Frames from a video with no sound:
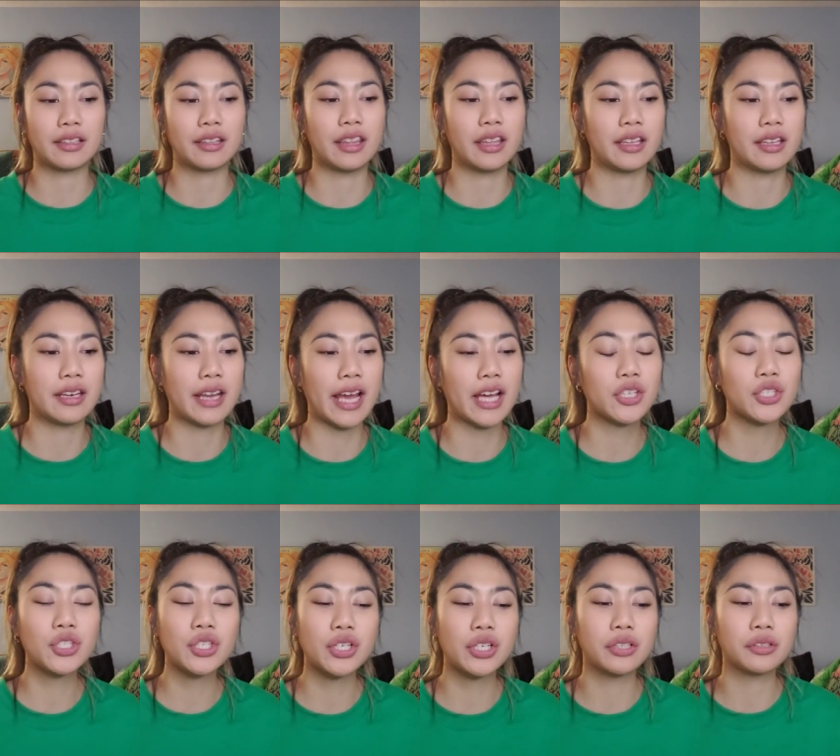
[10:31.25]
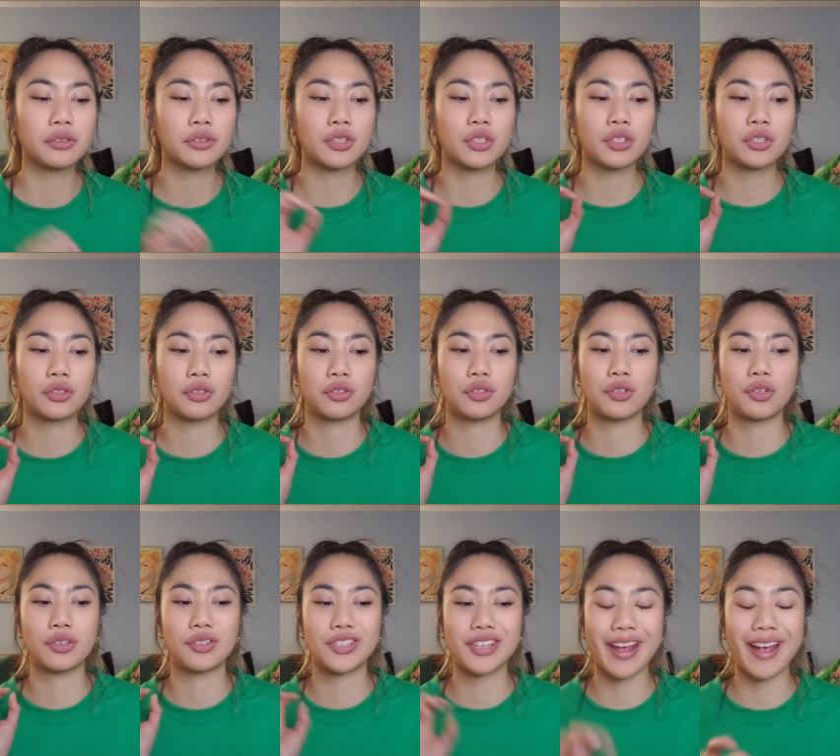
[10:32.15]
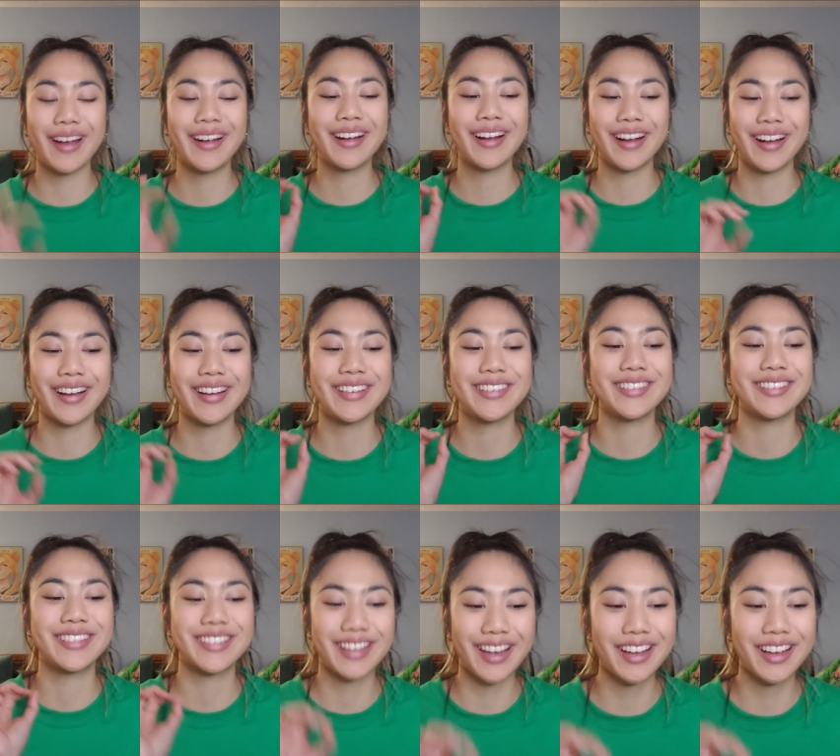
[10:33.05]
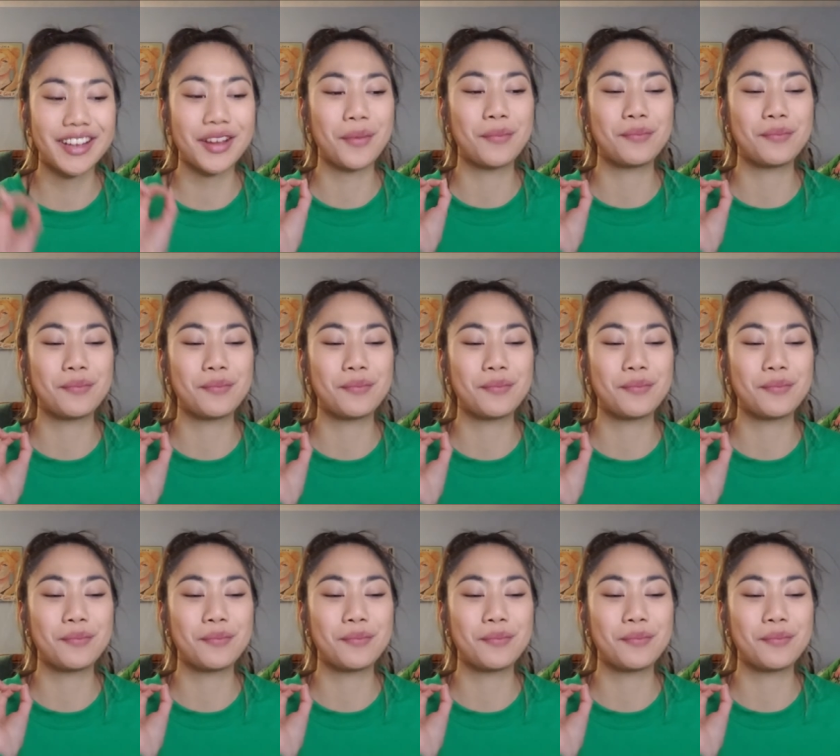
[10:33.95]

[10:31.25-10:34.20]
the national chiang kai shek